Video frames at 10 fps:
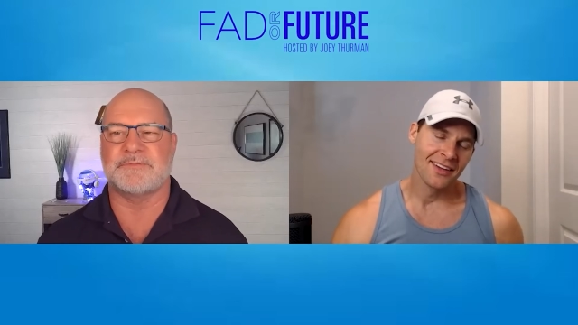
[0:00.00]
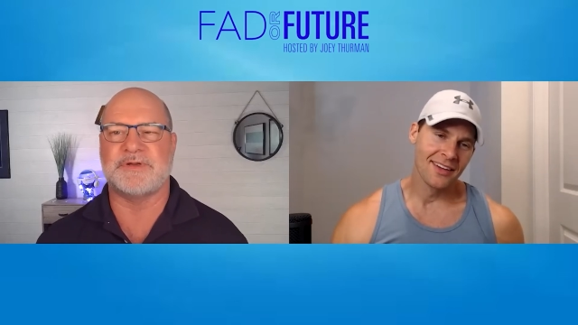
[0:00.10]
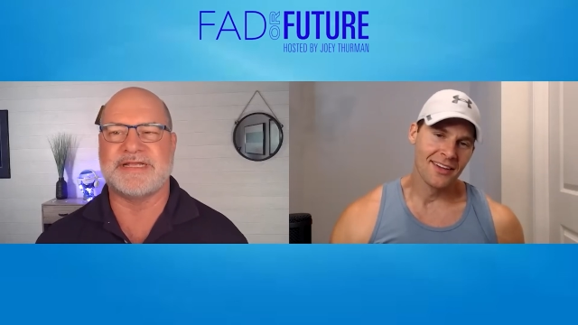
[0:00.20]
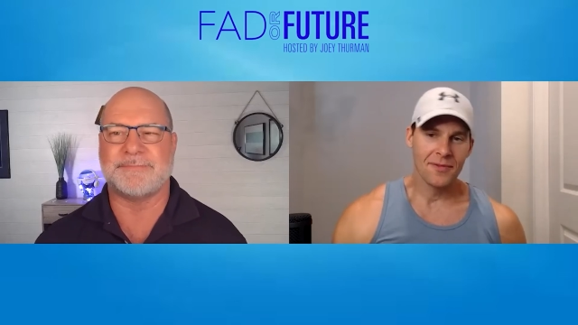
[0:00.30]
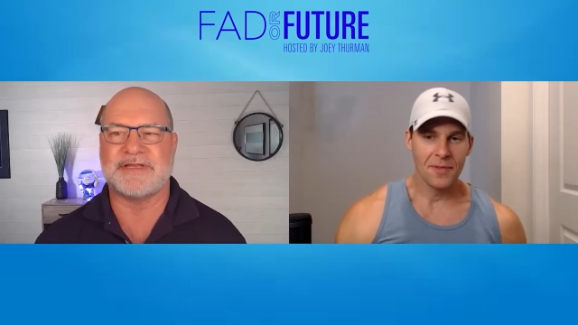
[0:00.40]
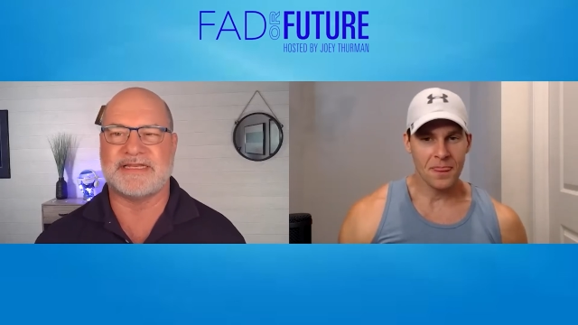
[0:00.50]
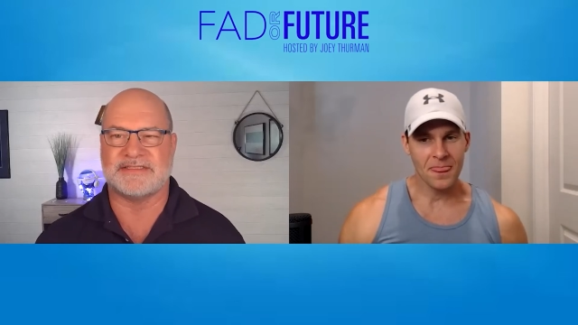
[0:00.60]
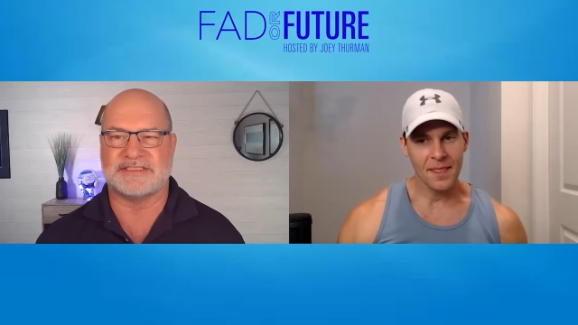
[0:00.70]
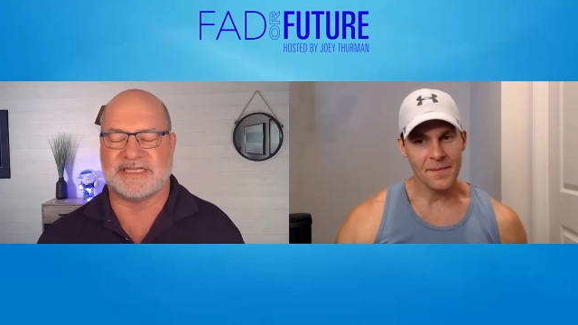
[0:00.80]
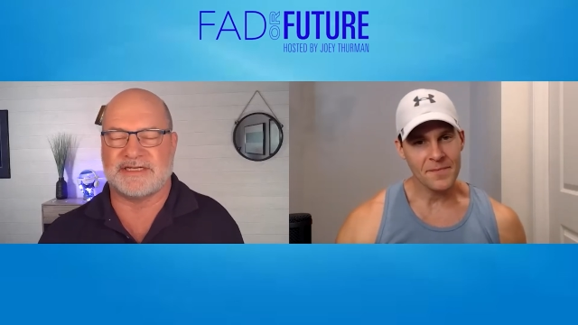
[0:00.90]
Speaker 1: we kept getting
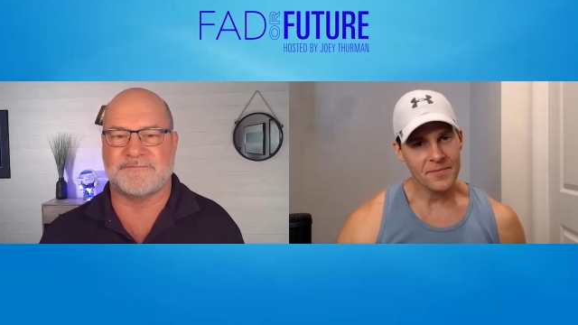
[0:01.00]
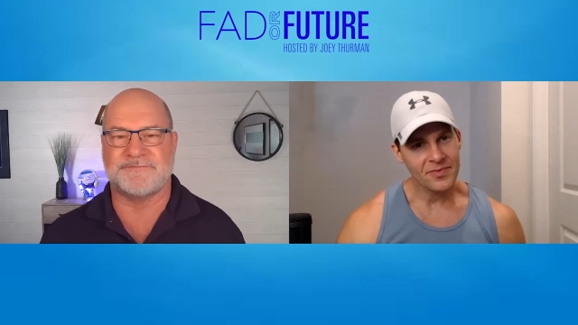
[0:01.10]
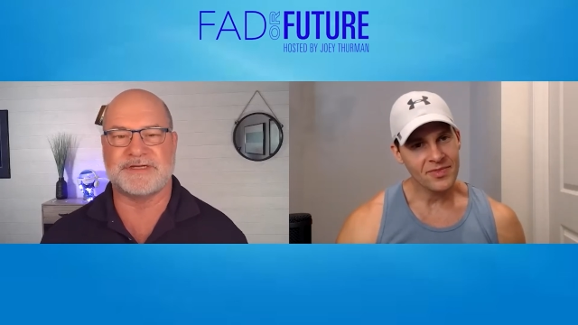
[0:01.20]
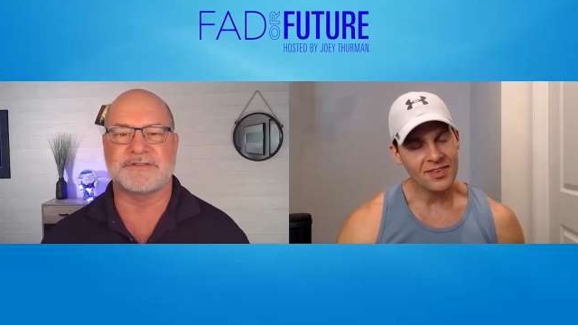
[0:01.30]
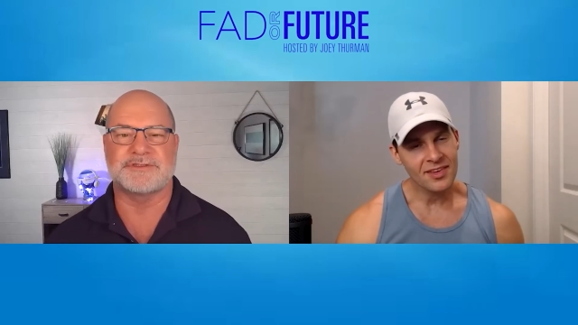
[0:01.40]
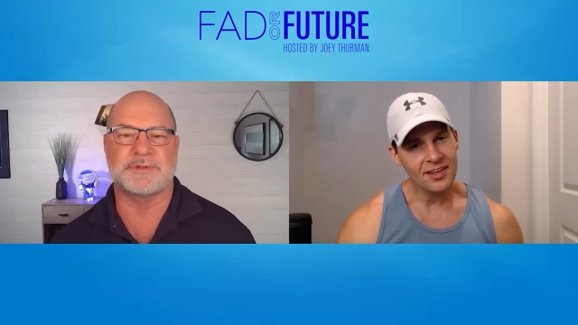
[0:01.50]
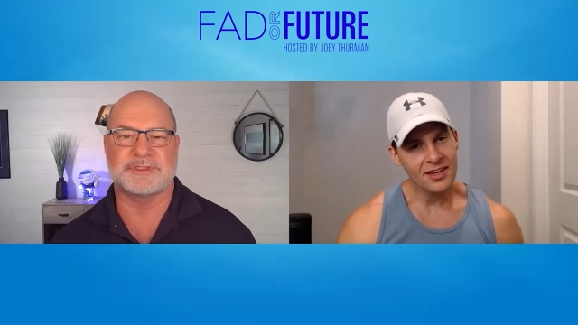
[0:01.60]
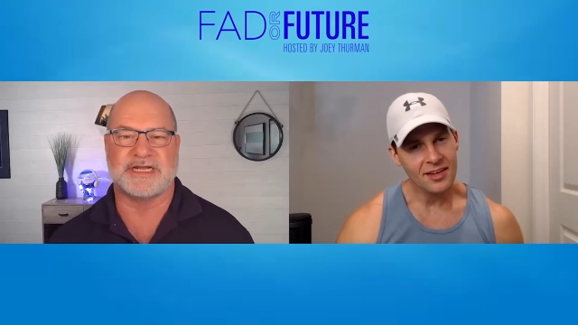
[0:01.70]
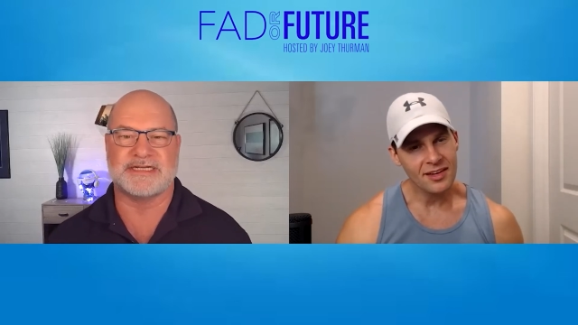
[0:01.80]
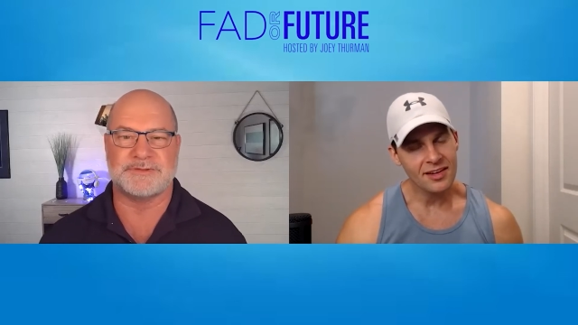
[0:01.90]
this interference when we were
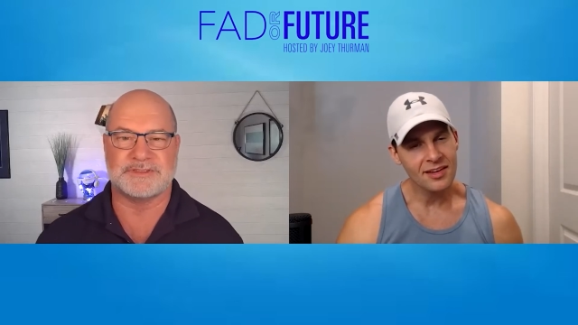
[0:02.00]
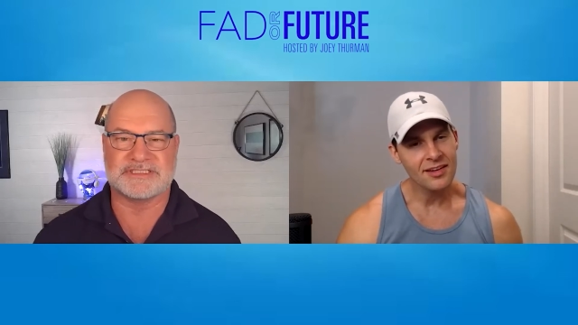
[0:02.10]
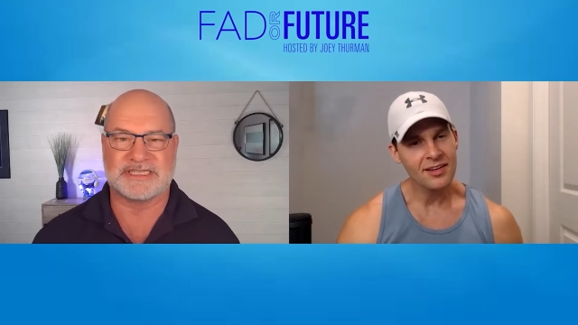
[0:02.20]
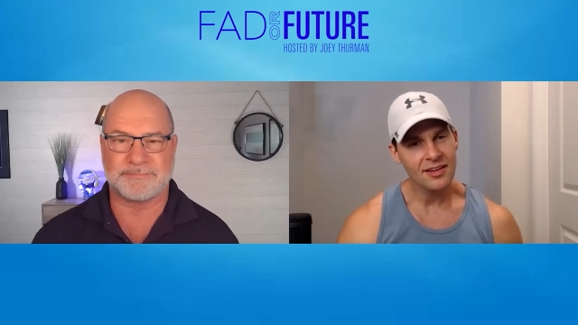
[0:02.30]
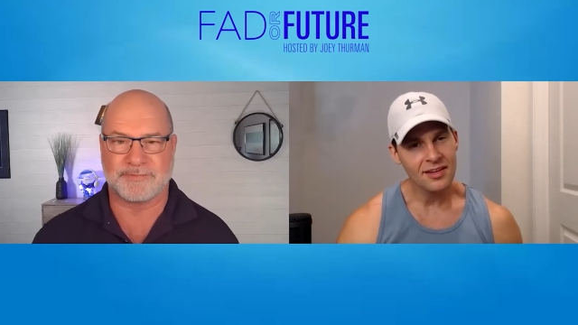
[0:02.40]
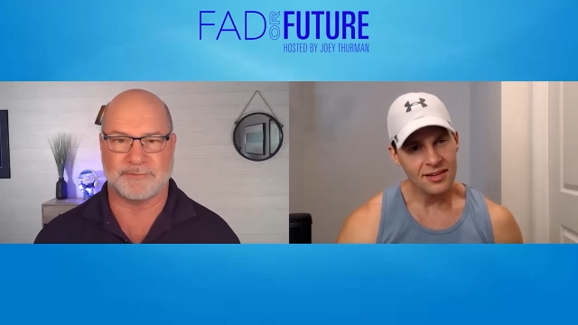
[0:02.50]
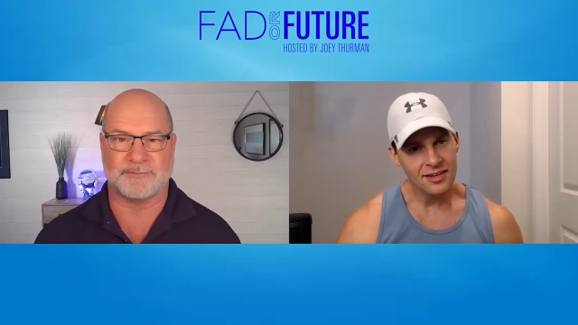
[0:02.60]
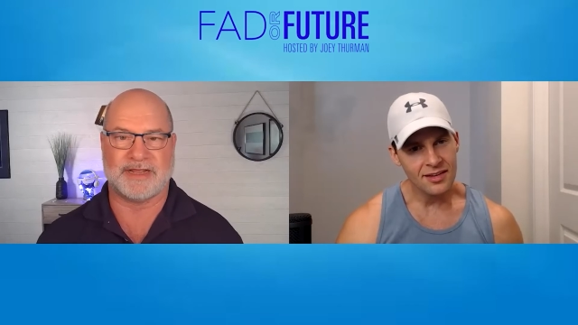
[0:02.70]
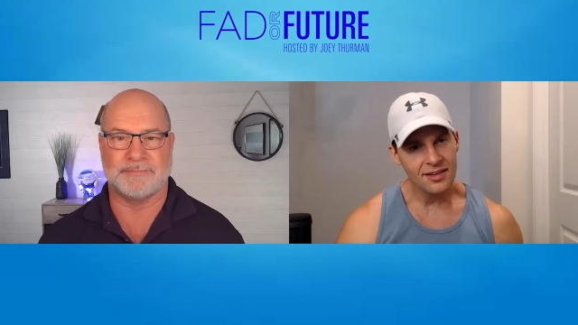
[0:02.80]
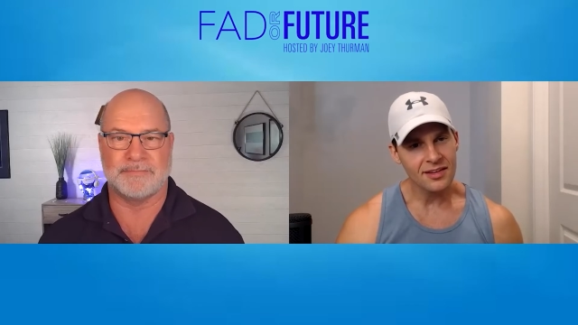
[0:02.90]
trying to do a sleep
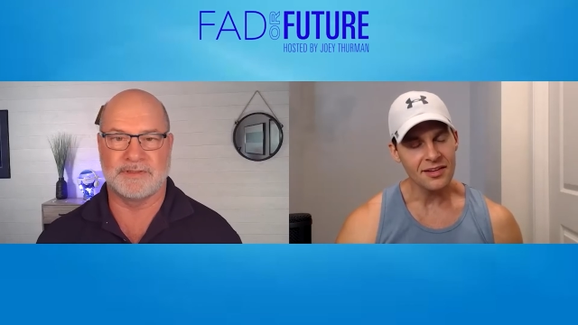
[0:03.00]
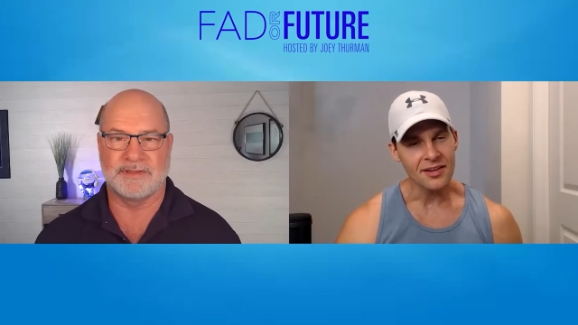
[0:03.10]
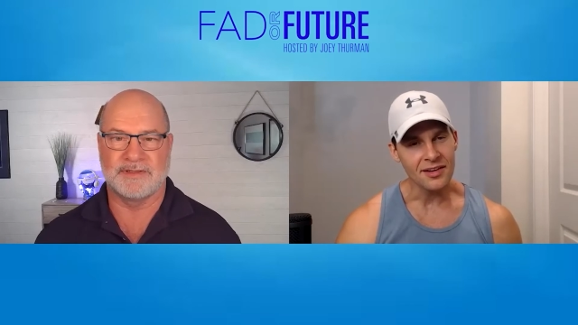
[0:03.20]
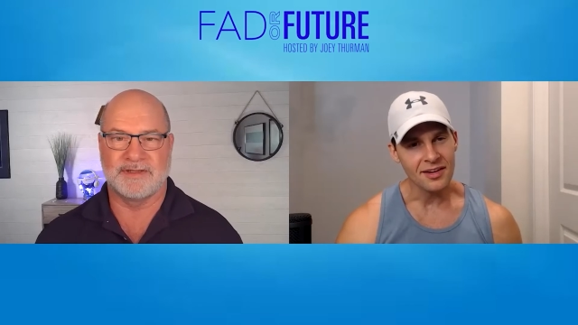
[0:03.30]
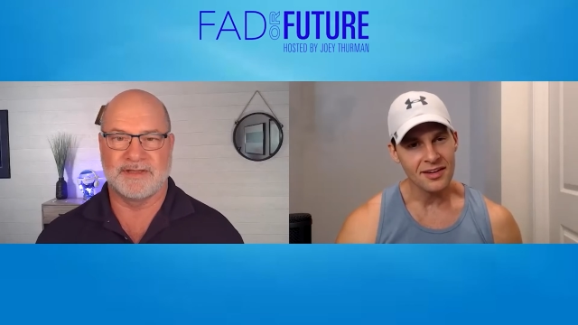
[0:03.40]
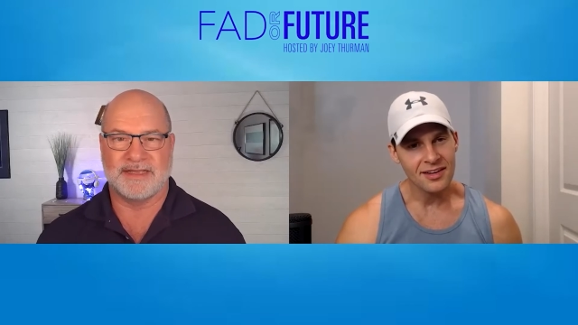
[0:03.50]
program. Yeah.